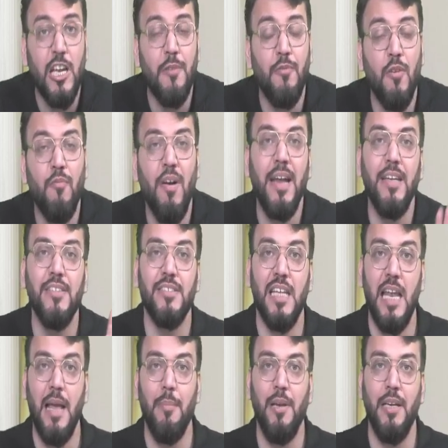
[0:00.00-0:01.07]
for financial
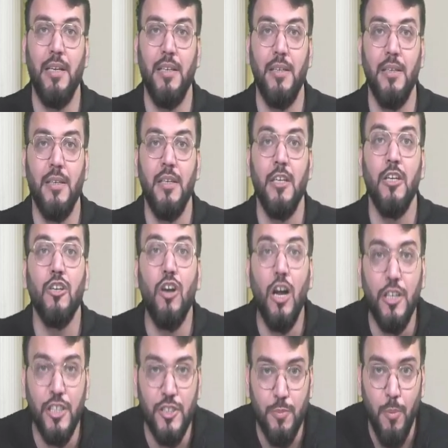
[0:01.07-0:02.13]
liability. Got
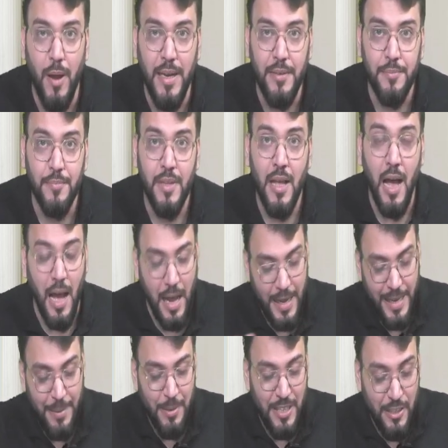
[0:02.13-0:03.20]
this point?
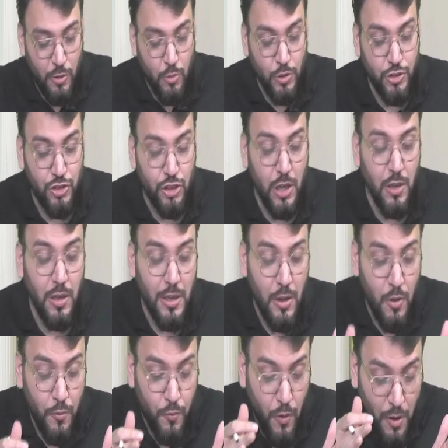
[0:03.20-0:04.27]
If it is a question
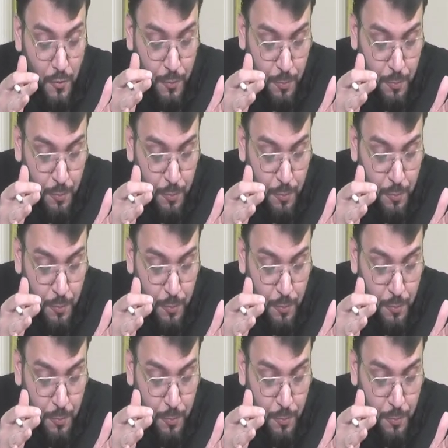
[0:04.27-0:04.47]
for